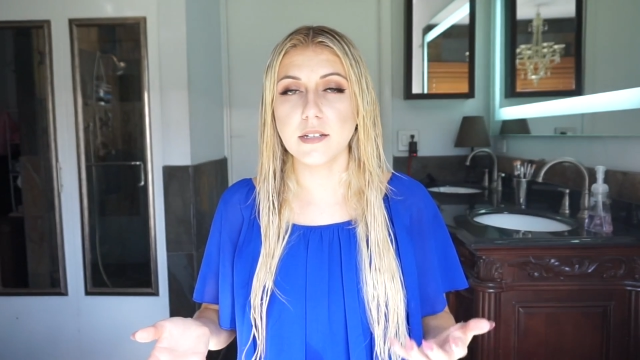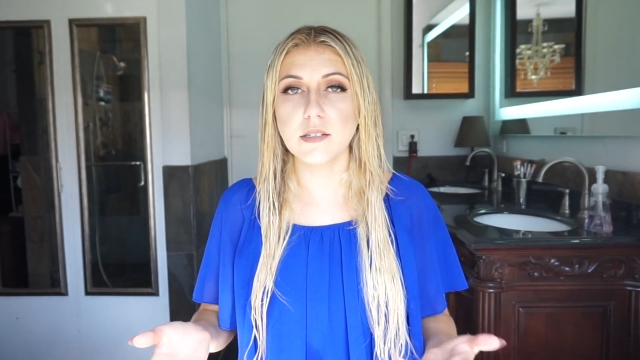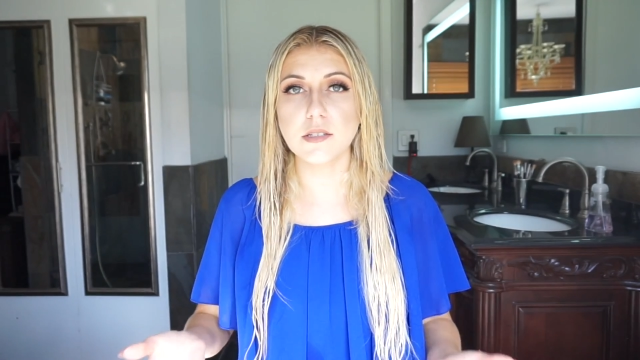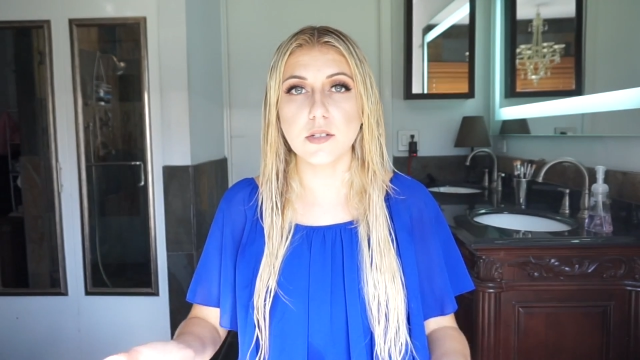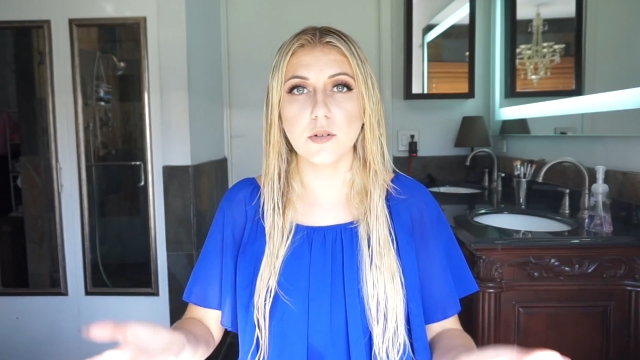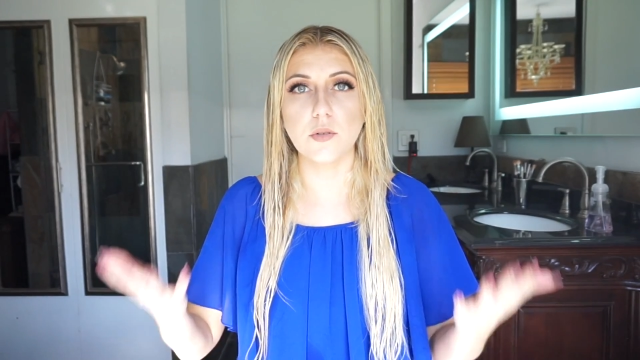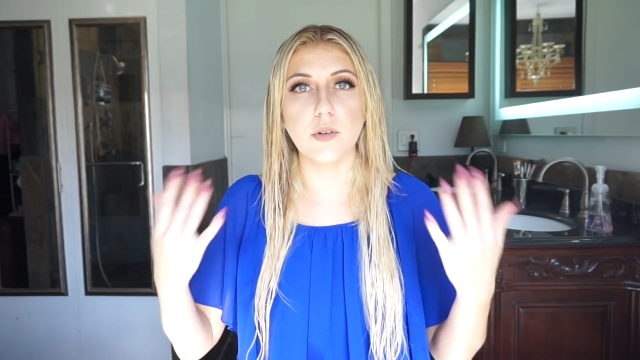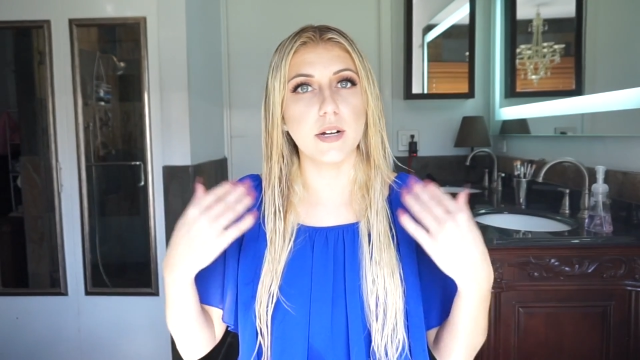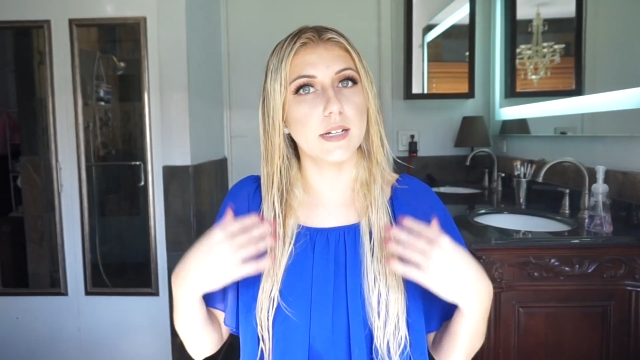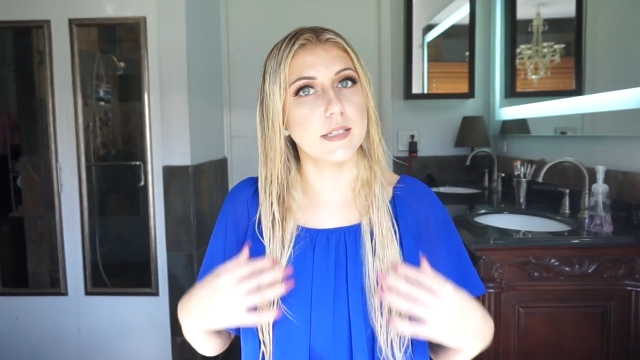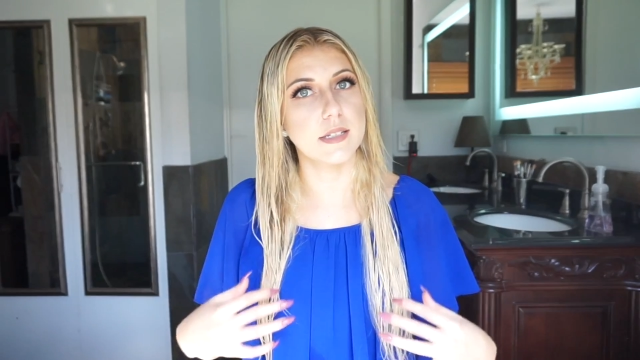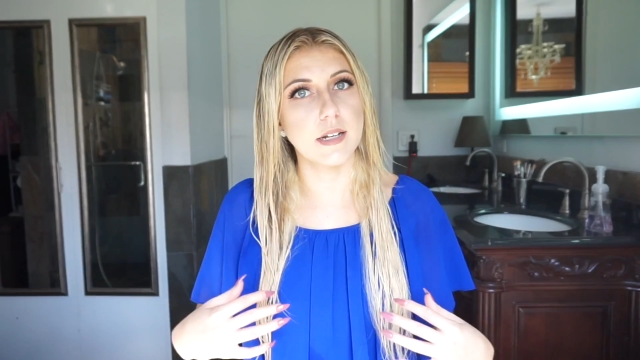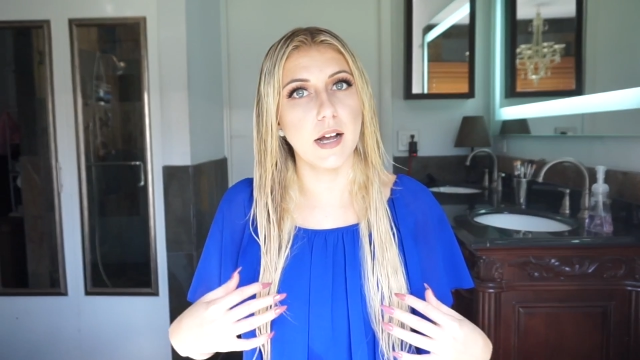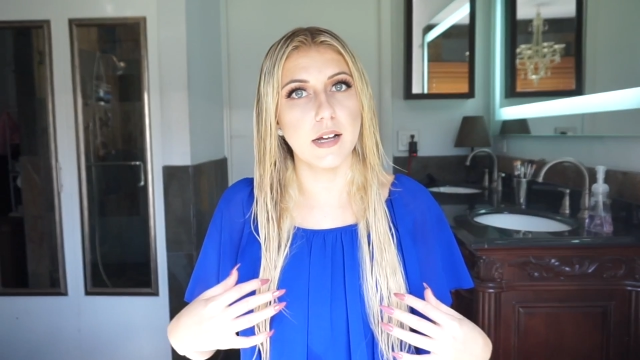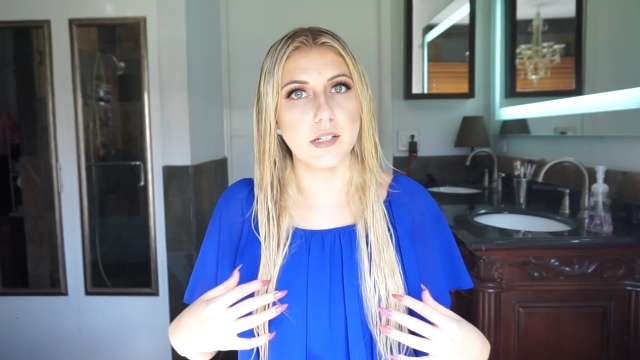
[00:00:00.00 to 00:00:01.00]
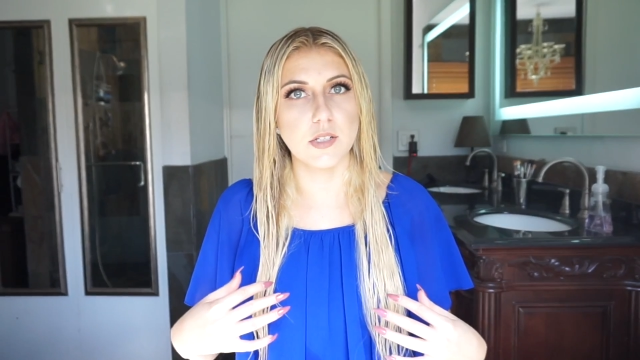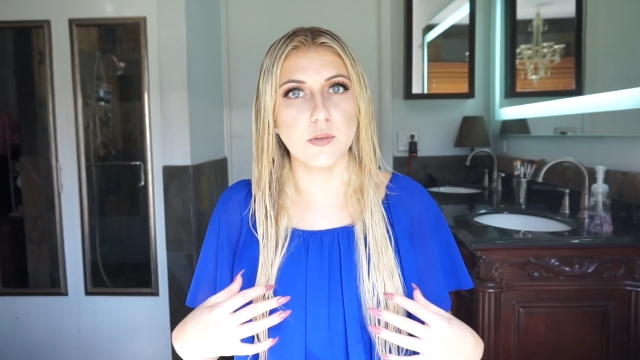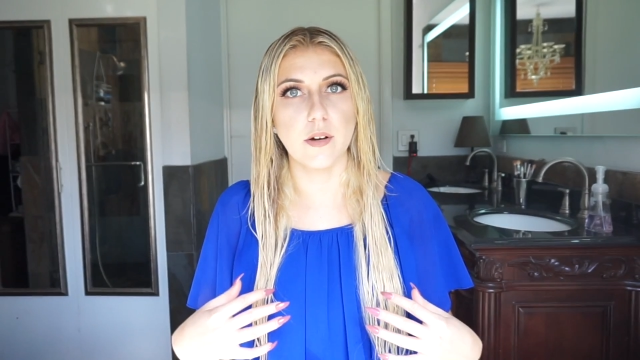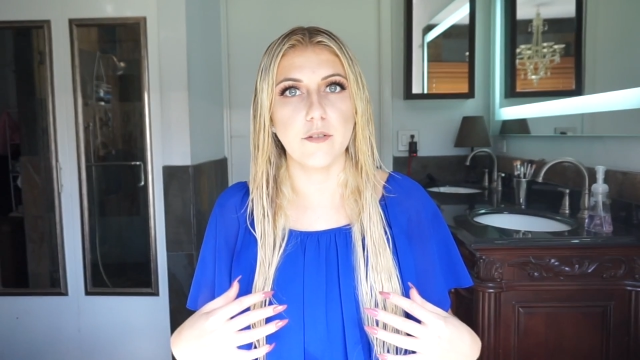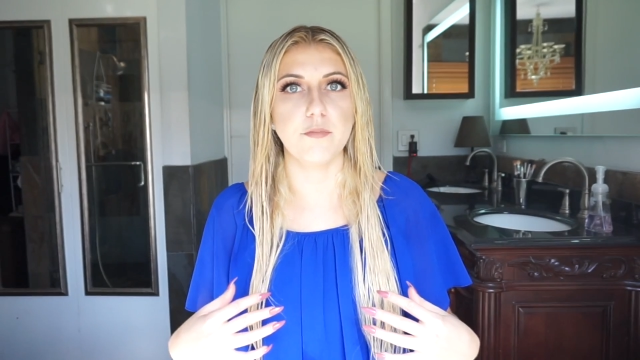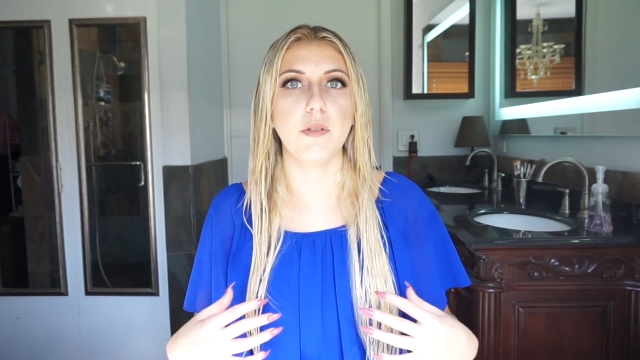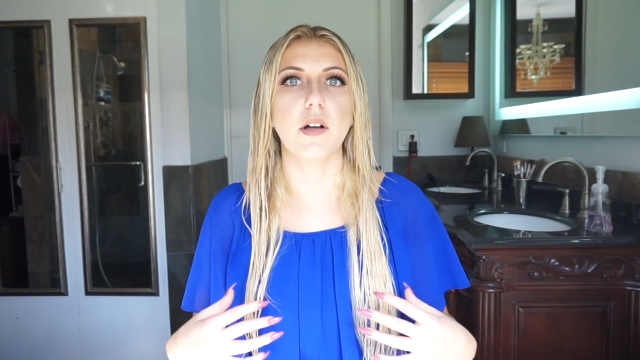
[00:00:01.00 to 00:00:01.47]
So granted, I do
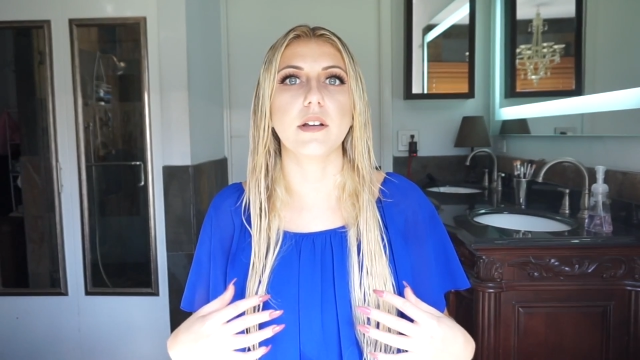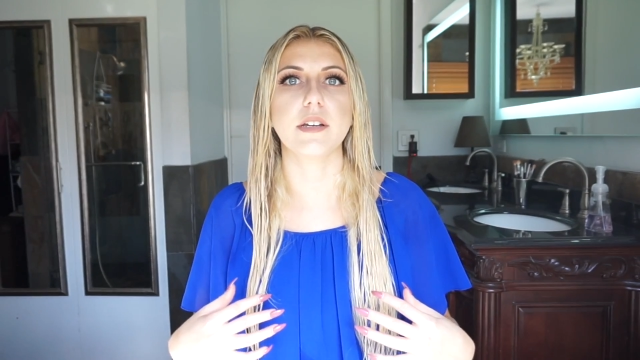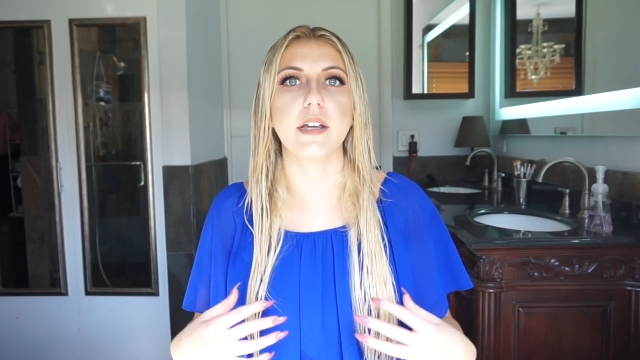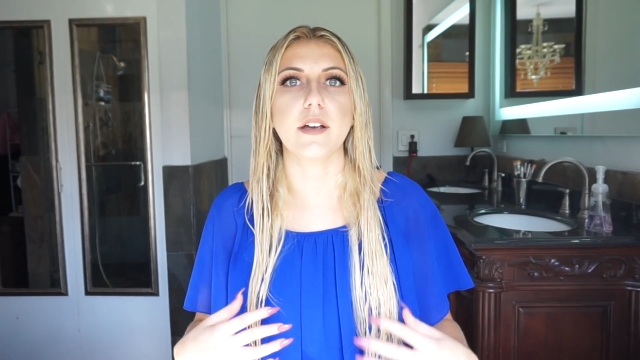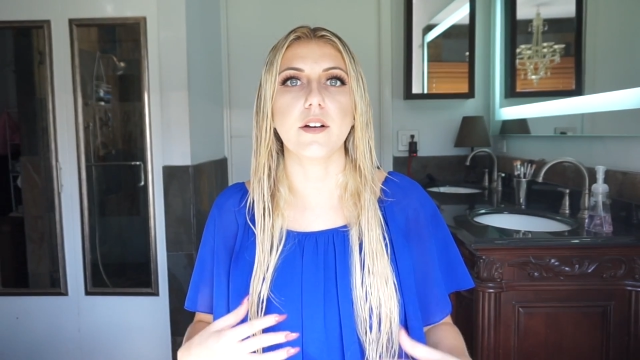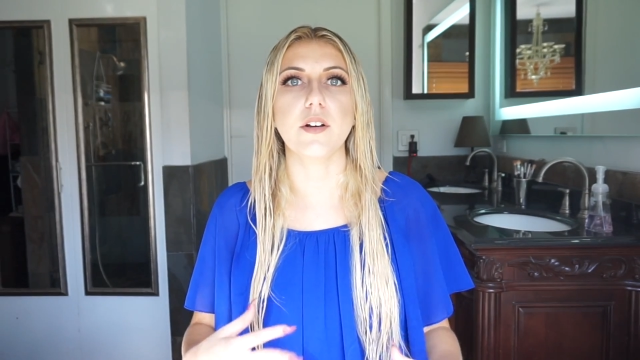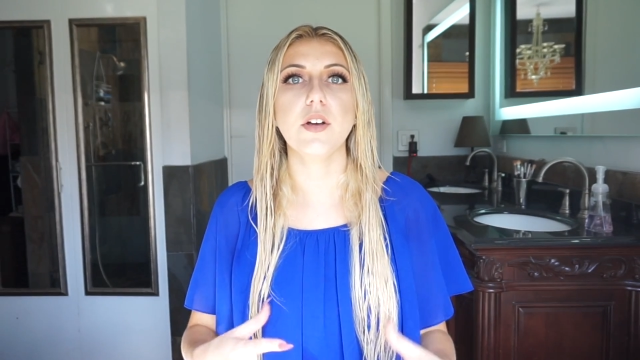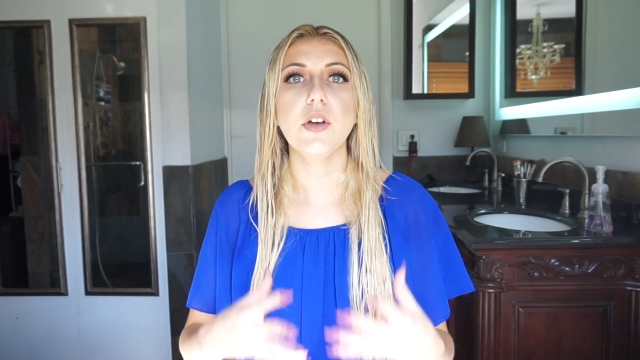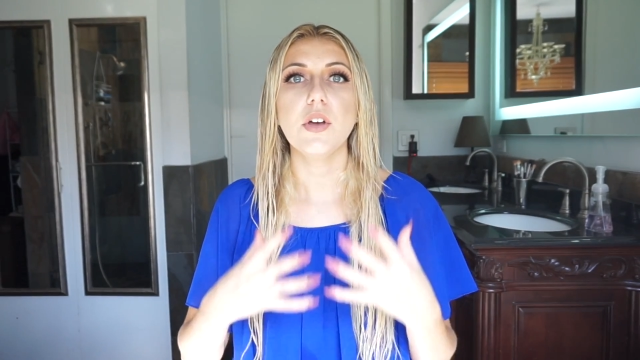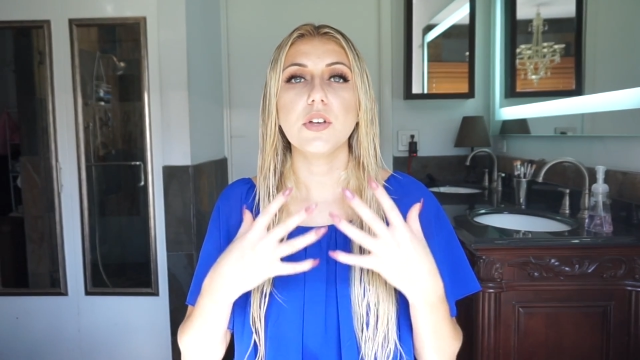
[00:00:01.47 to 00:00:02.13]
have blonde hair,